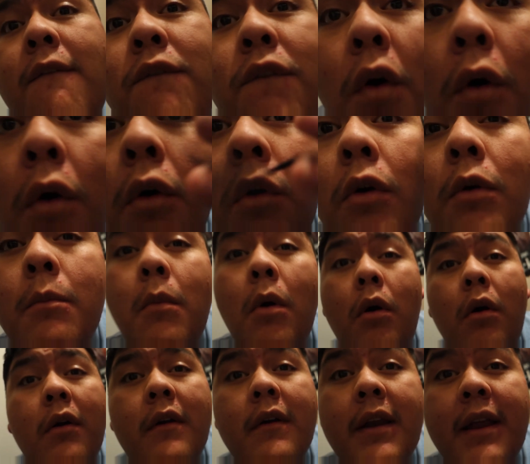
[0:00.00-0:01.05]
4
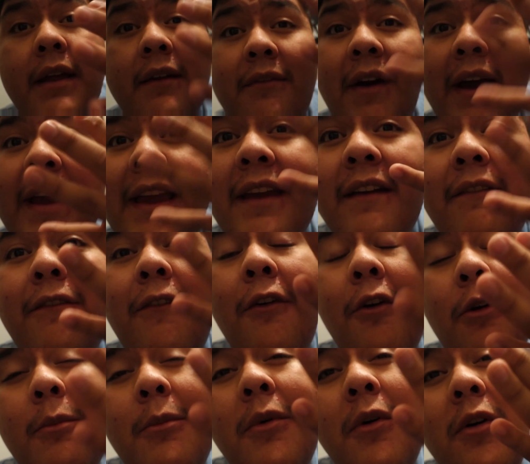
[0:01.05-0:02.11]
more. If I get
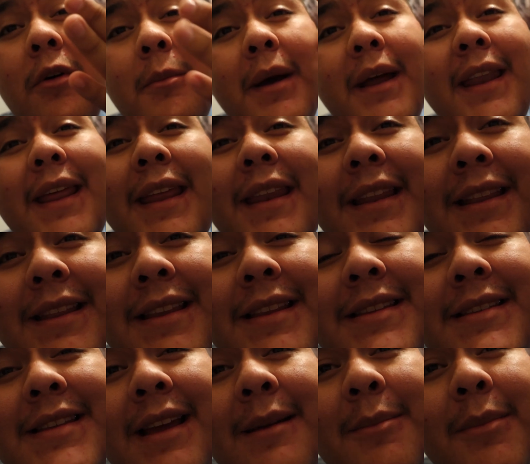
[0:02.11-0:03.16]
4 more by the end of
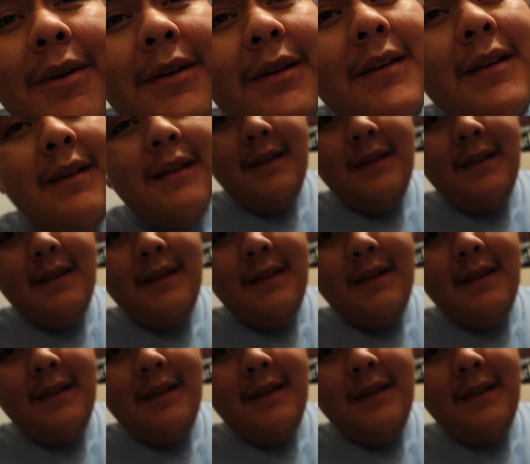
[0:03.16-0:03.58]
December,